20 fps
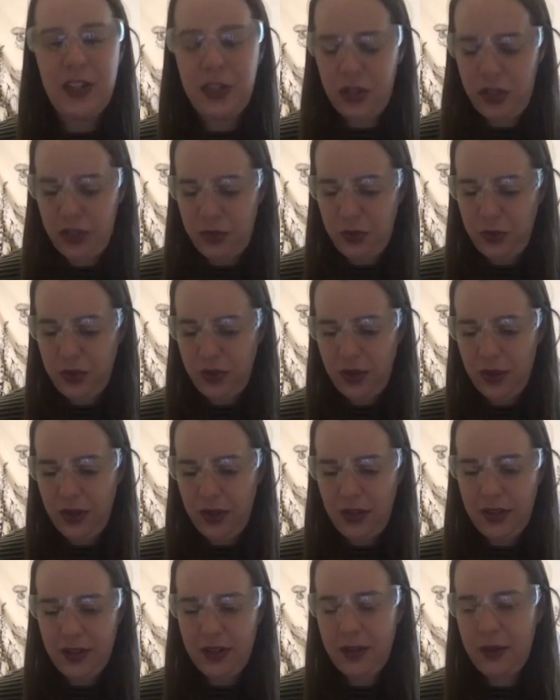you
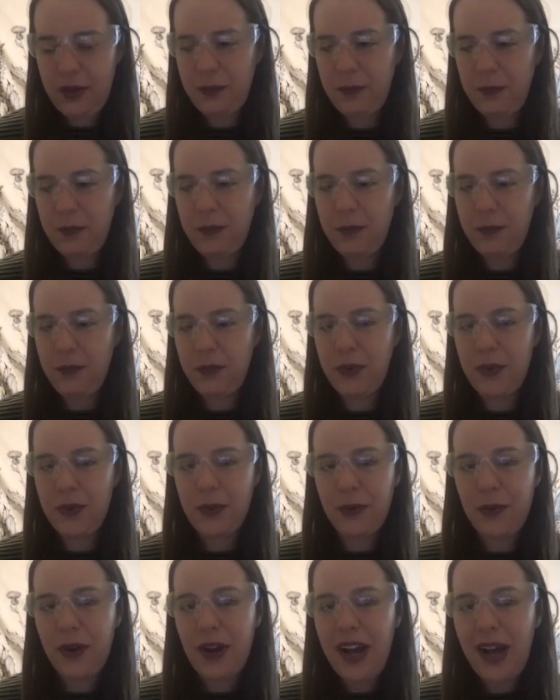could
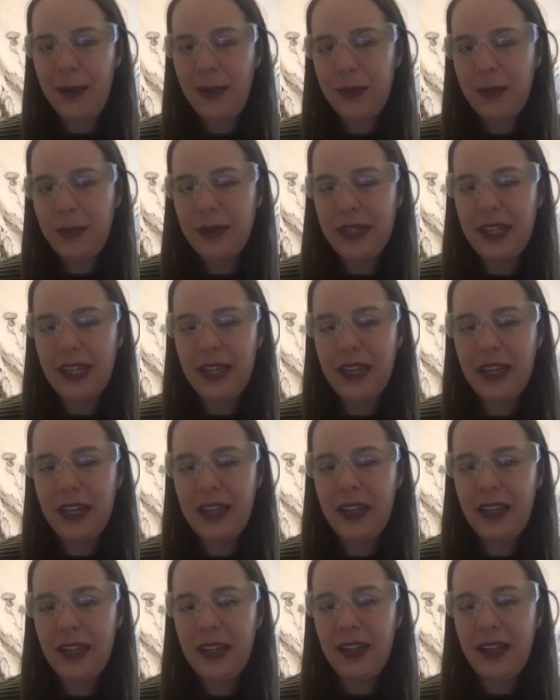probably